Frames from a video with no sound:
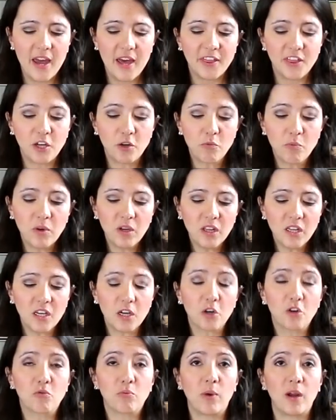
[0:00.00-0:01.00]
They're really
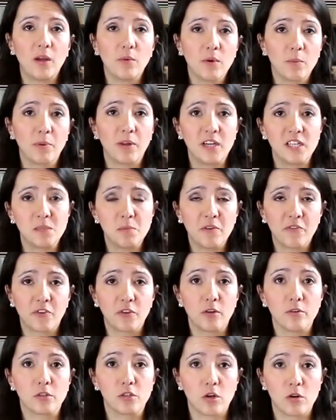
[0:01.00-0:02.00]
a great replacement for
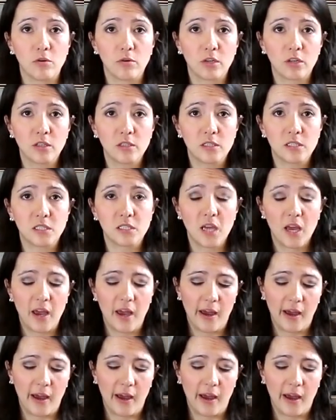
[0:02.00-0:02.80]
those Go-Gurts.